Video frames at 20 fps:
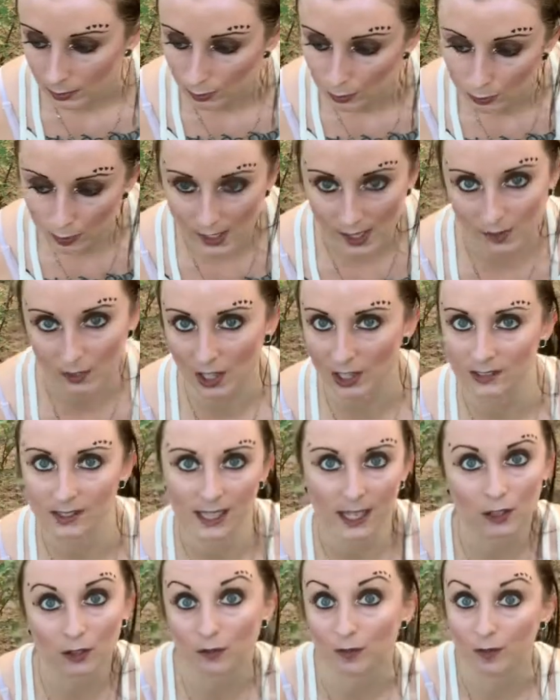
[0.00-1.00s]
whatever else
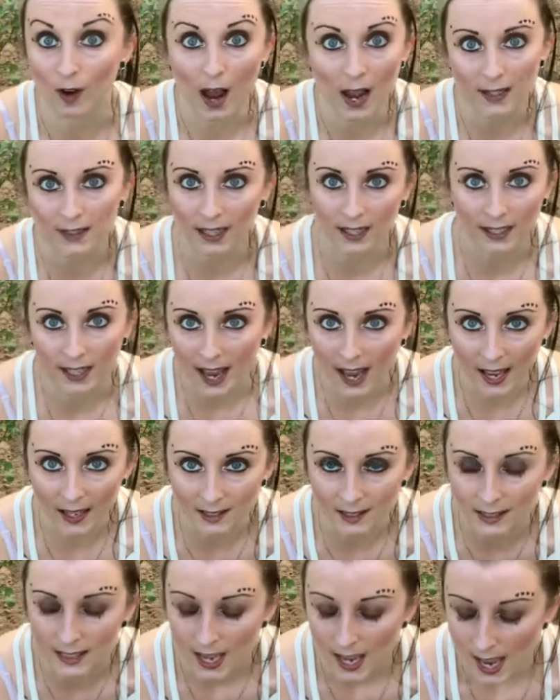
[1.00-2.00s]
I could find, I guess.
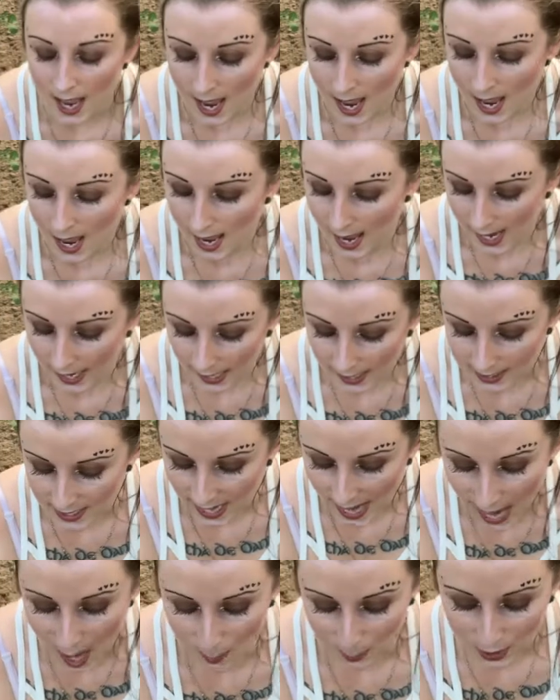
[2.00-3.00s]
And I
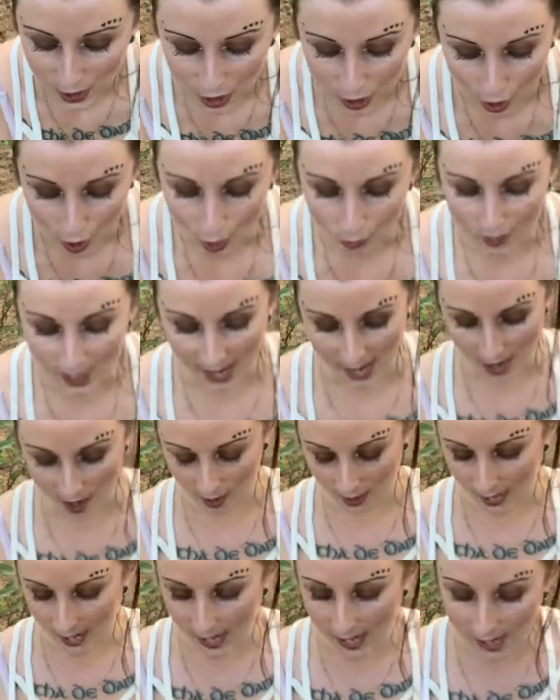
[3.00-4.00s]
happened to go
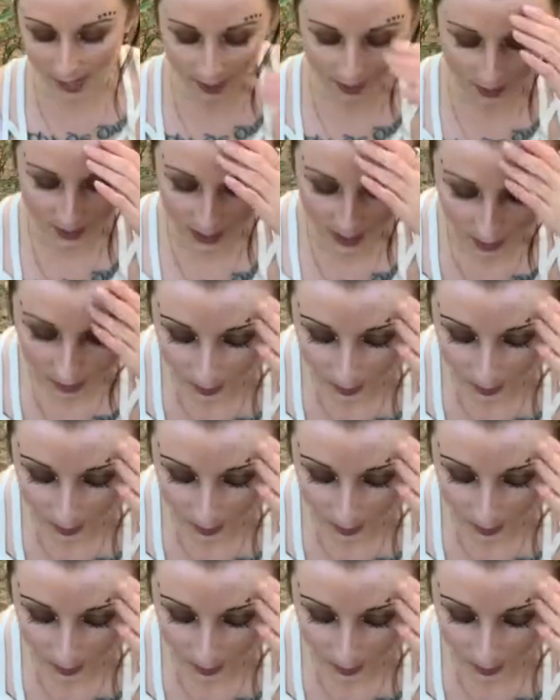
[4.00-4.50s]
there, and